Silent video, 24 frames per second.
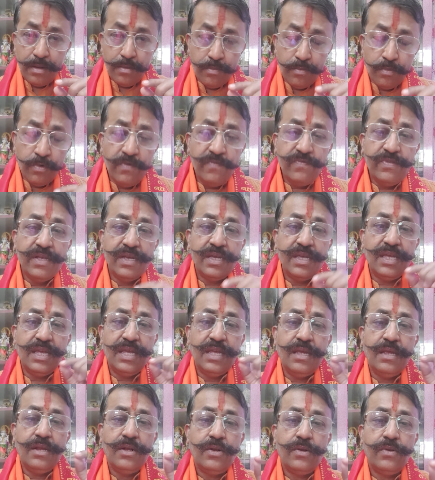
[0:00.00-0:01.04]
move the
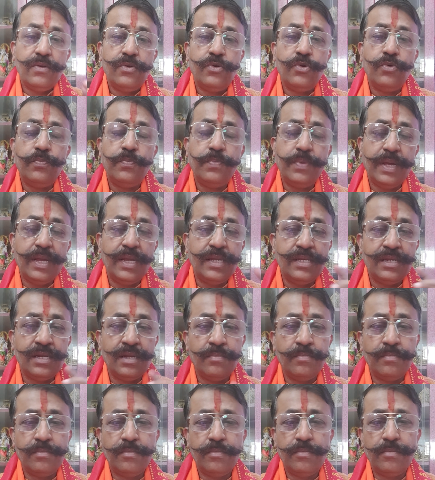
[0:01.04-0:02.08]
key to page
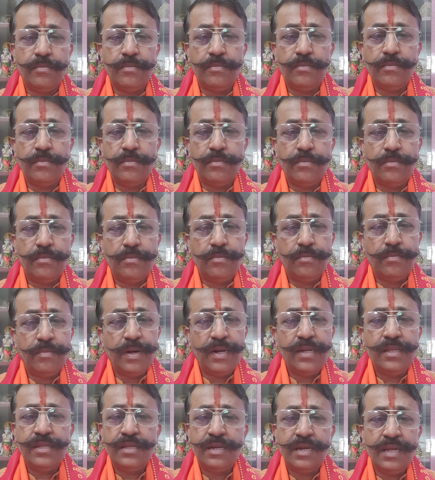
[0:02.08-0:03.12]
number
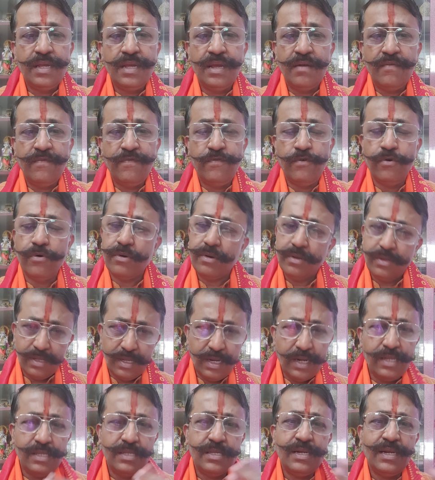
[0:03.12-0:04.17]
3 and 4.
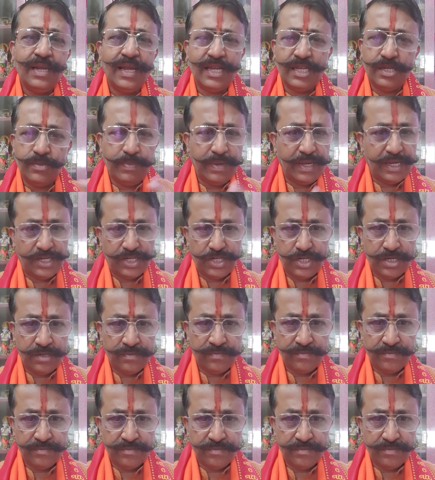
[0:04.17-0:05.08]
That is the next page.